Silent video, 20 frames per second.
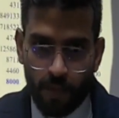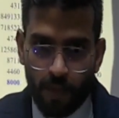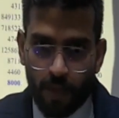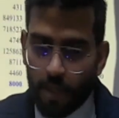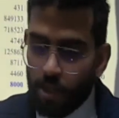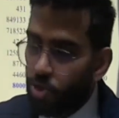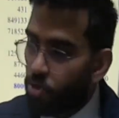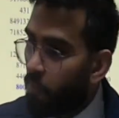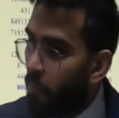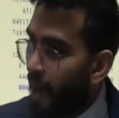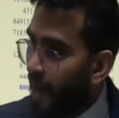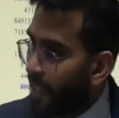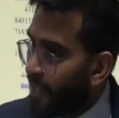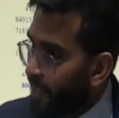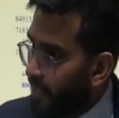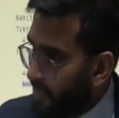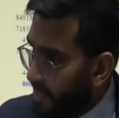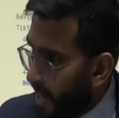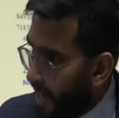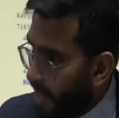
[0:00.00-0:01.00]
So by the
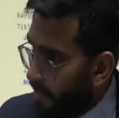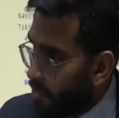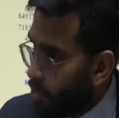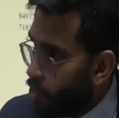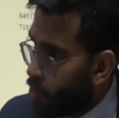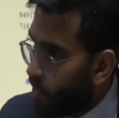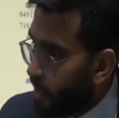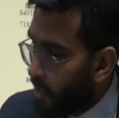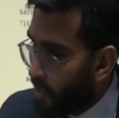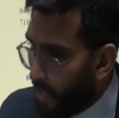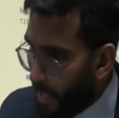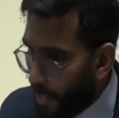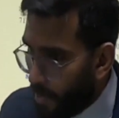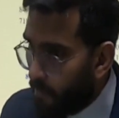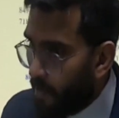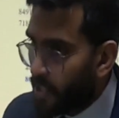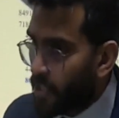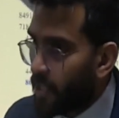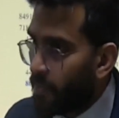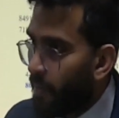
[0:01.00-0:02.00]
time you will read
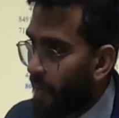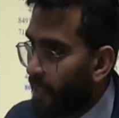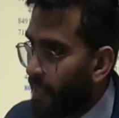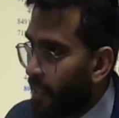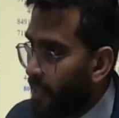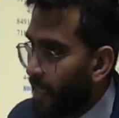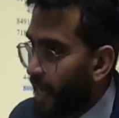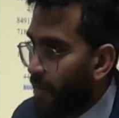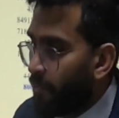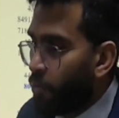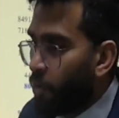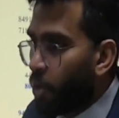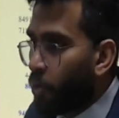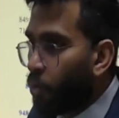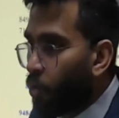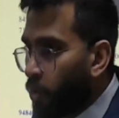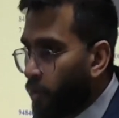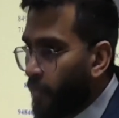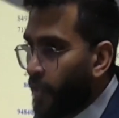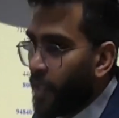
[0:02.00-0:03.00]
budget, by the time you are
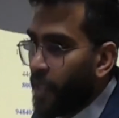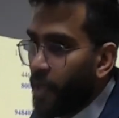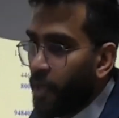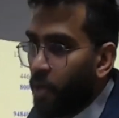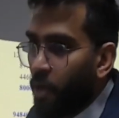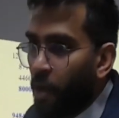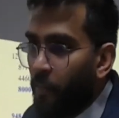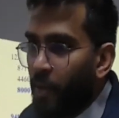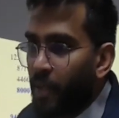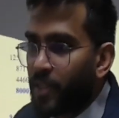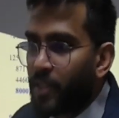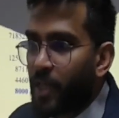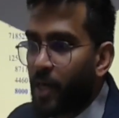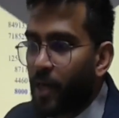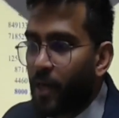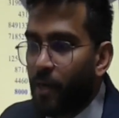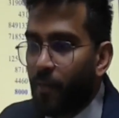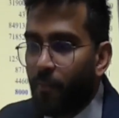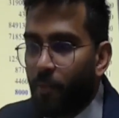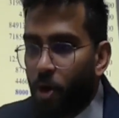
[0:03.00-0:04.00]
good with economics, there are a
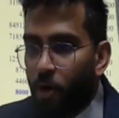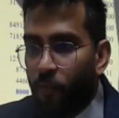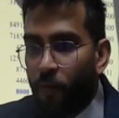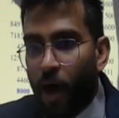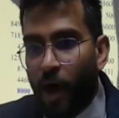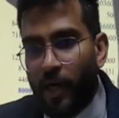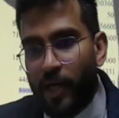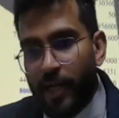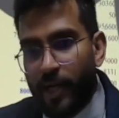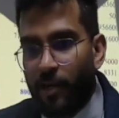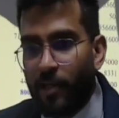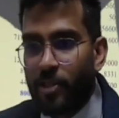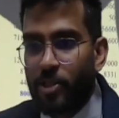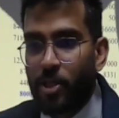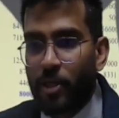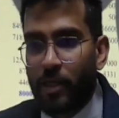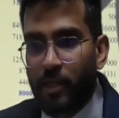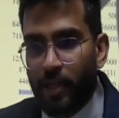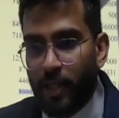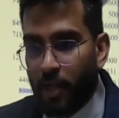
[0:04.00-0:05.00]
number of articles
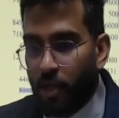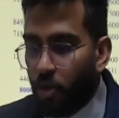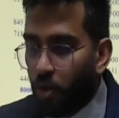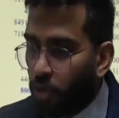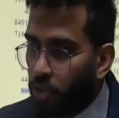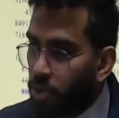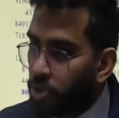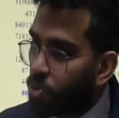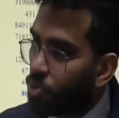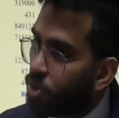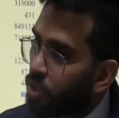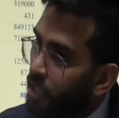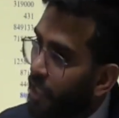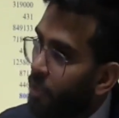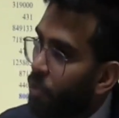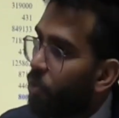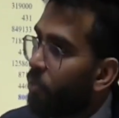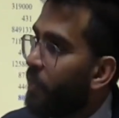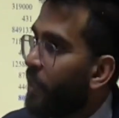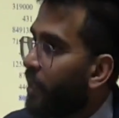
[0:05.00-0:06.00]
in the Constitution that
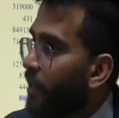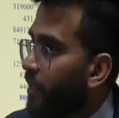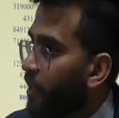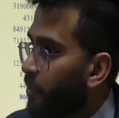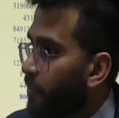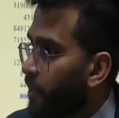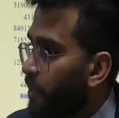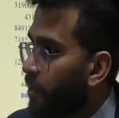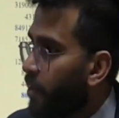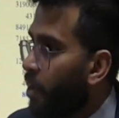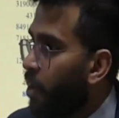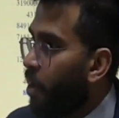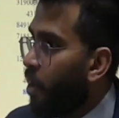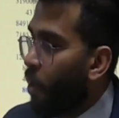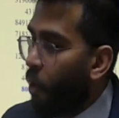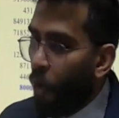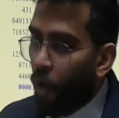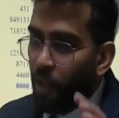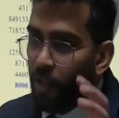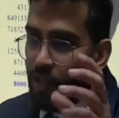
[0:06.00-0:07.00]
you will be clear with.
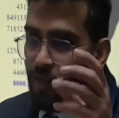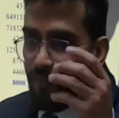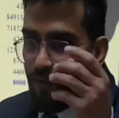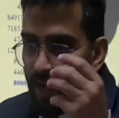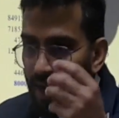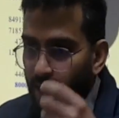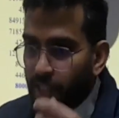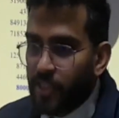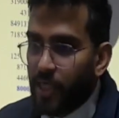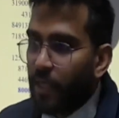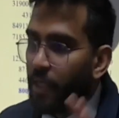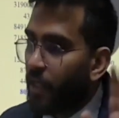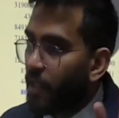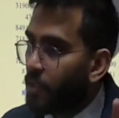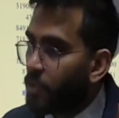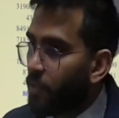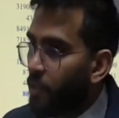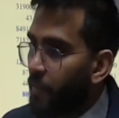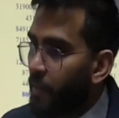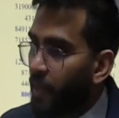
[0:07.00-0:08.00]
All the finance articles
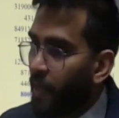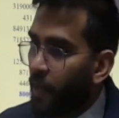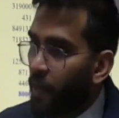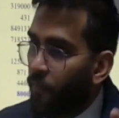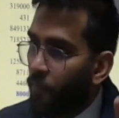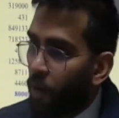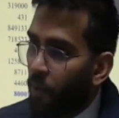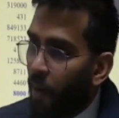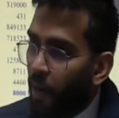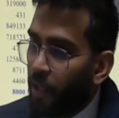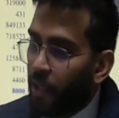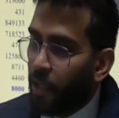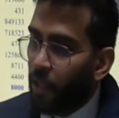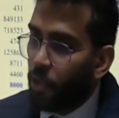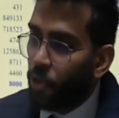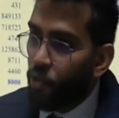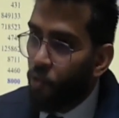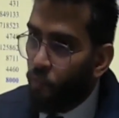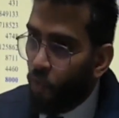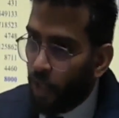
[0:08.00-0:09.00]
will be clear from Article
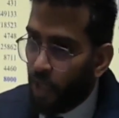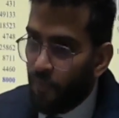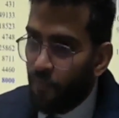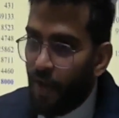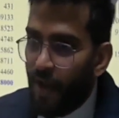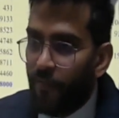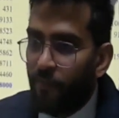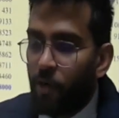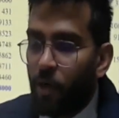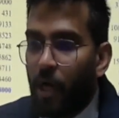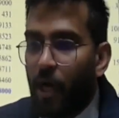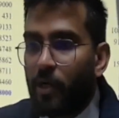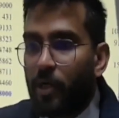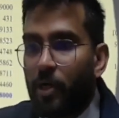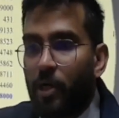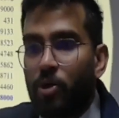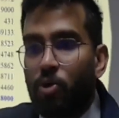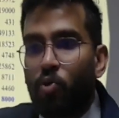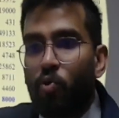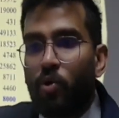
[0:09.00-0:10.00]
245 till
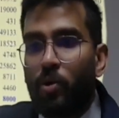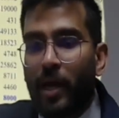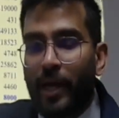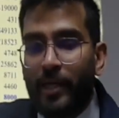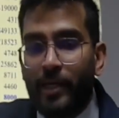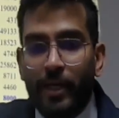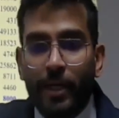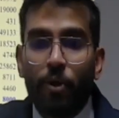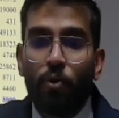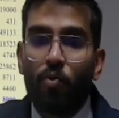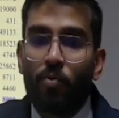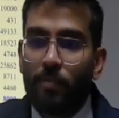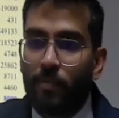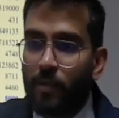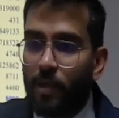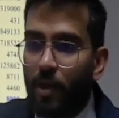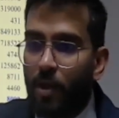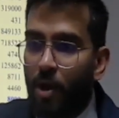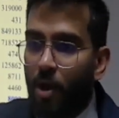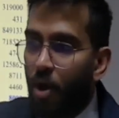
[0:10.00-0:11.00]
Article 292.
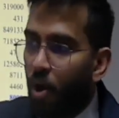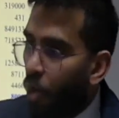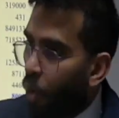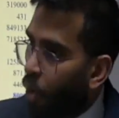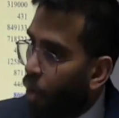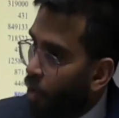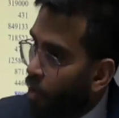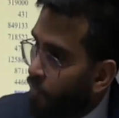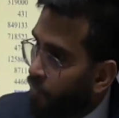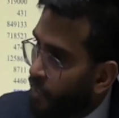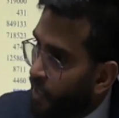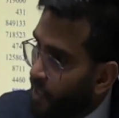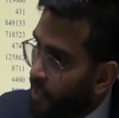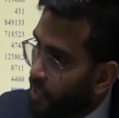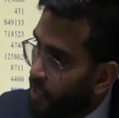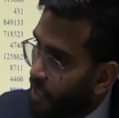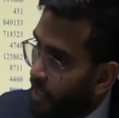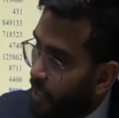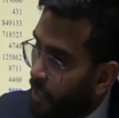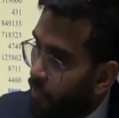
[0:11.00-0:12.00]
All of these
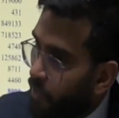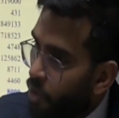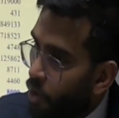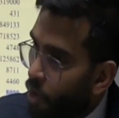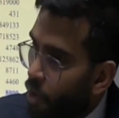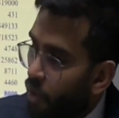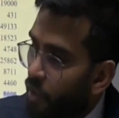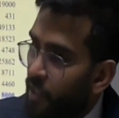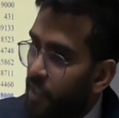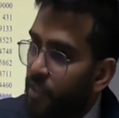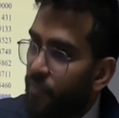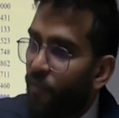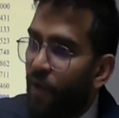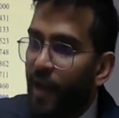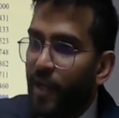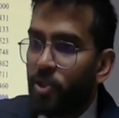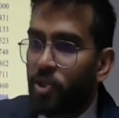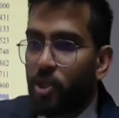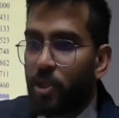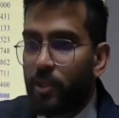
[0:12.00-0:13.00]
deal with all these
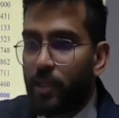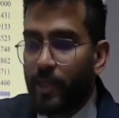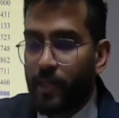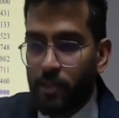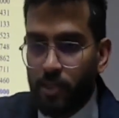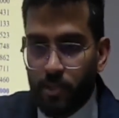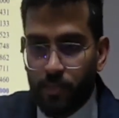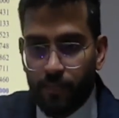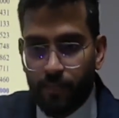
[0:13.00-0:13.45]
financial things.